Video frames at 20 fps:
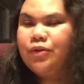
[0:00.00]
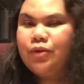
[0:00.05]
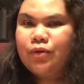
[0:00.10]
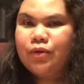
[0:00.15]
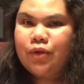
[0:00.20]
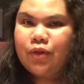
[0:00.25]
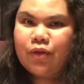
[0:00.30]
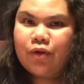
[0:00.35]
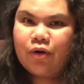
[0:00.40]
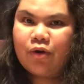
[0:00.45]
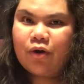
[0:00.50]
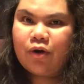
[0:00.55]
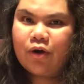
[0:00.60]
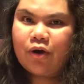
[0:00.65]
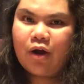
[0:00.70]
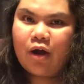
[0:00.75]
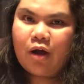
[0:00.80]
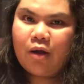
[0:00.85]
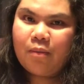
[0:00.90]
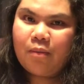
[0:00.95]
do
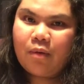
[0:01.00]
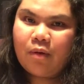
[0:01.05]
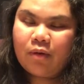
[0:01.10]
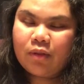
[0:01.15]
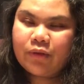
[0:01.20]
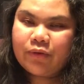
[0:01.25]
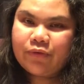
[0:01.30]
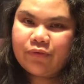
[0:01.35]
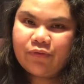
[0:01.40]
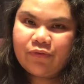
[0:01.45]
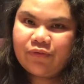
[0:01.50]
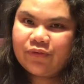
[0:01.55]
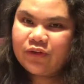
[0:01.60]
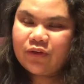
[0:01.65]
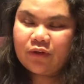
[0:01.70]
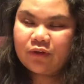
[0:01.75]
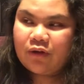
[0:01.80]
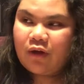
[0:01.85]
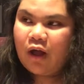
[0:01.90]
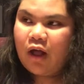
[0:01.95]
another Louis
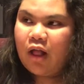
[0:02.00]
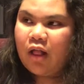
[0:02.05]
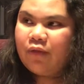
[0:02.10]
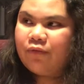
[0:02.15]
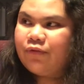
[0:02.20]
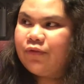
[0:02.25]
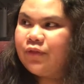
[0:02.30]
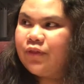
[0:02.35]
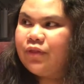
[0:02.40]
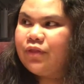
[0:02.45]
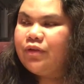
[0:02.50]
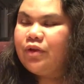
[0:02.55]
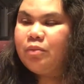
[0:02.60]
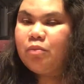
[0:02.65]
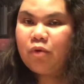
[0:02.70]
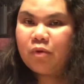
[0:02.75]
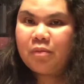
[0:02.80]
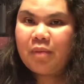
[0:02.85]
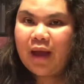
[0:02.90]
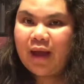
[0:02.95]
Vuitton haul for the 3
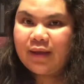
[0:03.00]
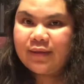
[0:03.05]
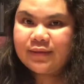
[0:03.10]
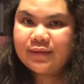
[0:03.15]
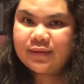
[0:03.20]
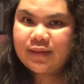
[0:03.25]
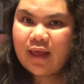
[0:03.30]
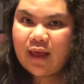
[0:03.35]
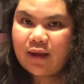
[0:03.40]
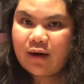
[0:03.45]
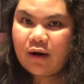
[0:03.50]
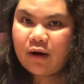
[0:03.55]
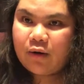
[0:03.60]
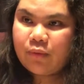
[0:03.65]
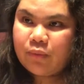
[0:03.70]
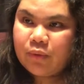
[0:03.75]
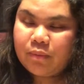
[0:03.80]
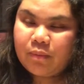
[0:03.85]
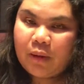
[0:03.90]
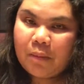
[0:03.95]
more bags that are
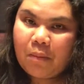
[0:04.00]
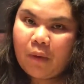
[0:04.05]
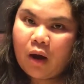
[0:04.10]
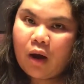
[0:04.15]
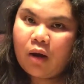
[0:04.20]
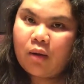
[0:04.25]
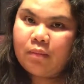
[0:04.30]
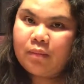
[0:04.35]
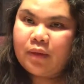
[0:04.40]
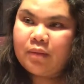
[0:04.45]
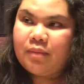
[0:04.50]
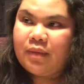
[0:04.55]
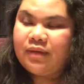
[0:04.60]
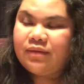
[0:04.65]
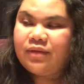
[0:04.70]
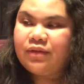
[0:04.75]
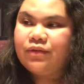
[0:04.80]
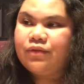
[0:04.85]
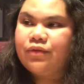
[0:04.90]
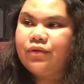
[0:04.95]
with my mom and my
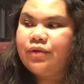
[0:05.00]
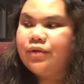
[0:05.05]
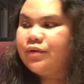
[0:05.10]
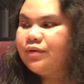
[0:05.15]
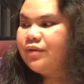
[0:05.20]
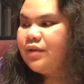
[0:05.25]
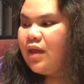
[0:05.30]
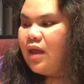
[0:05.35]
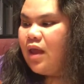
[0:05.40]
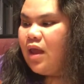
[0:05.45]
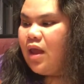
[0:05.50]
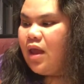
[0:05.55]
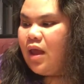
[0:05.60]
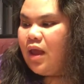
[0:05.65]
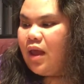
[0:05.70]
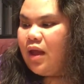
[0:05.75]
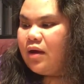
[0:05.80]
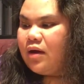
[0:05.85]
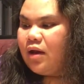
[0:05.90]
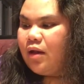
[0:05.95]
sisters.
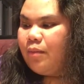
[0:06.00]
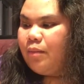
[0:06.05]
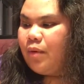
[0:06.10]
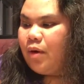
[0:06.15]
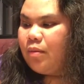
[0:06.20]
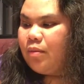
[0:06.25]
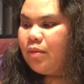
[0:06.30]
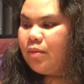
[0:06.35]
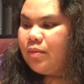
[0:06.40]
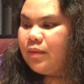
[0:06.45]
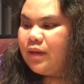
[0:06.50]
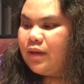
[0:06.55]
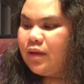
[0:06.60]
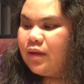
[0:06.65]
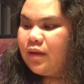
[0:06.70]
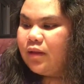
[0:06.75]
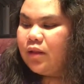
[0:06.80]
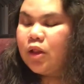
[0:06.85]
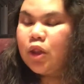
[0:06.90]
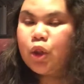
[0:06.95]
And I'll
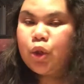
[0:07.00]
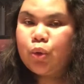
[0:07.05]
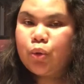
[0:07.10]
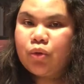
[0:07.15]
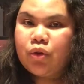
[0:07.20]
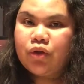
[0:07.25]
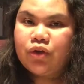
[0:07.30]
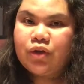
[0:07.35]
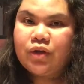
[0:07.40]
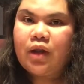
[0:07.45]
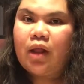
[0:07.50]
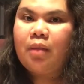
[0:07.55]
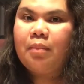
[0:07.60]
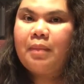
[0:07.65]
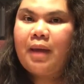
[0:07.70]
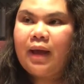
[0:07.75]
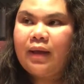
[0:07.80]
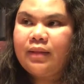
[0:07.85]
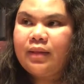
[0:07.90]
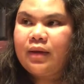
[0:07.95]
probably include the Chanel
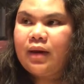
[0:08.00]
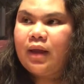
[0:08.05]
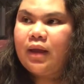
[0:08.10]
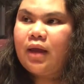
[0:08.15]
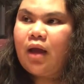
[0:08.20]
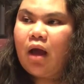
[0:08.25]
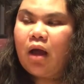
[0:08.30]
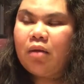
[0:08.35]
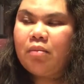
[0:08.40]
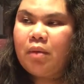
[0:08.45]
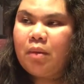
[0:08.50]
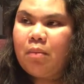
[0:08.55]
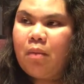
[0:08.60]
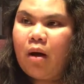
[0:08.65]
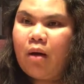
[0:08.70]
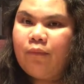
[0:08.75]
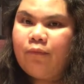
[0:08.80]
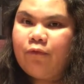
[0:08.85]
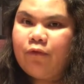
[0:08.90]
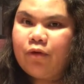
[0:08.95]
bag that I got my
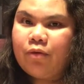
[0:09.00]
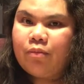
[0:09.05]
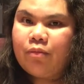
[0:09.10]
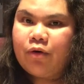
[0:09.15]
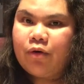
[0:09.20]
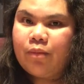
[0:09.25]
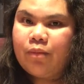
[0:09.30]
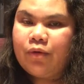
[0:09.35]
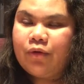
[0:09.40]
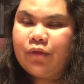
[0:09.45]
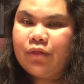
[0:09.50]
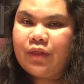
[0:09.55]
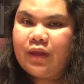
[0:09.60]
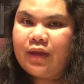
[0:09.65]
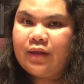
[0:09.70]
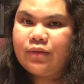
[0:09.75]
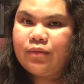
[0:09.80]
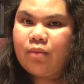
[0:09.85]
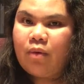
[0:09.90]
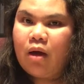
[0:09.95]
mom for her
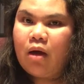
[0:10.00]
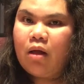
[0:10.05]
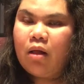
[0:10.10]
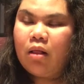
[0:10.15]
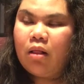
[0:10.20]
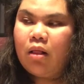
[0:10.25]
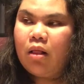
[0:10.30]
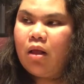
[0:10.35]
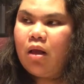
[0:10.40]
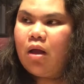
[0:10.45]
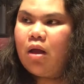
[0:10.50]
birthday as well,